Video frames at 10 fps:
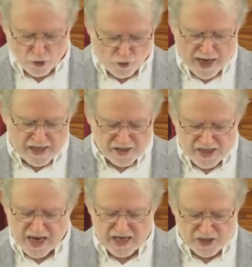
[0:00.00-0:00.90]

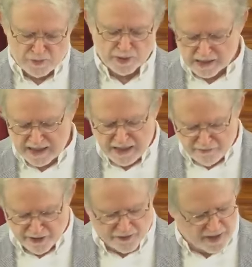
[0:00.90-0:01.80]
Grace says,
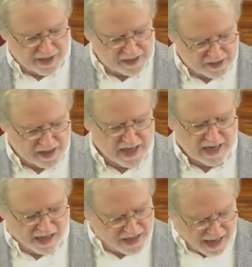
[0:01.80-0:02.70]
believe in this,
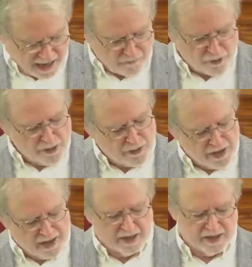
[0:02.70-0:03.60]
and
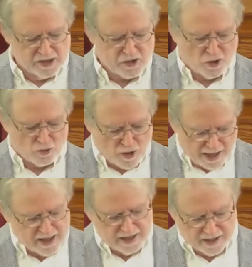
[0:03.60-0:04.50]
everything is
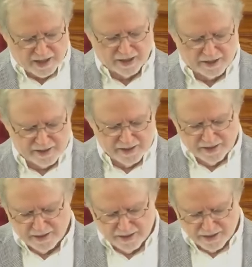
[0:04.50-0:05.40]
already done.
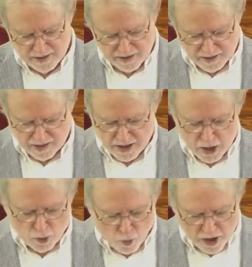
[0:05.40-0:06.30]

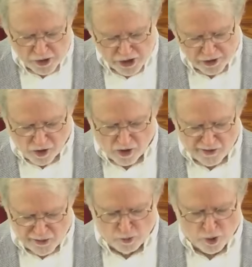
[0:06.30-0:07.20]
One should
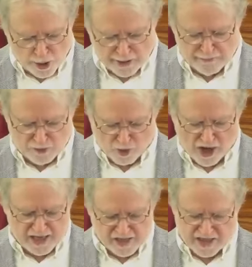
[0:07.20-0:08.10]
call the work of
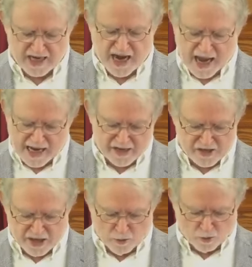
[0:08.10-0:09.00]
Christ an
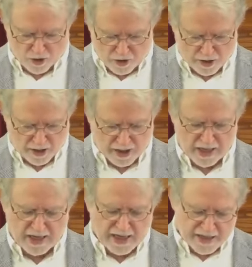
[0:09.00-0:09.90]
acting work,
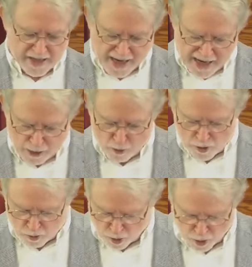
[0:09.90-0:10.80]
and
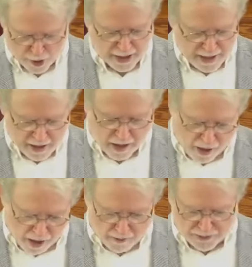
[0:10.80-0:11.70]
our work an
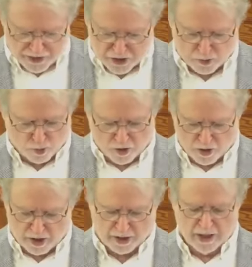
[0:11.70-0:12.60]
accomplished
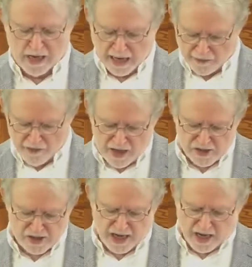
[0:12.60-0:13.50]
work, and
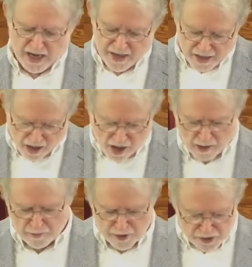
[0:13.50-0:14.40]
thus an
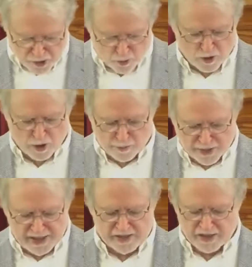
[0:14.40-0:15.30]
accomplished
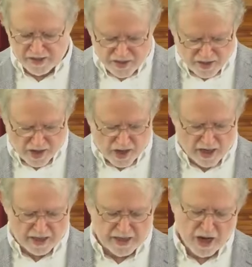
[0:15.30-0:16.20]
work pleasing to
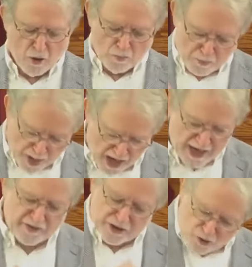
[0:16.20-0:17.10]
God
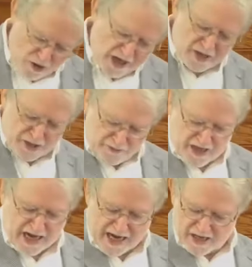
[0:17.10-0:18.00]
by the grace
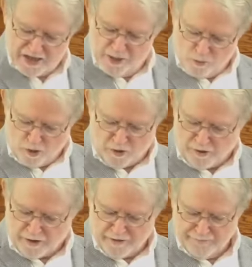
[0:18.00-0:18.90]
of the acting
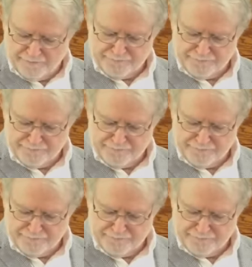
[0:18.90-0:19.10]
work.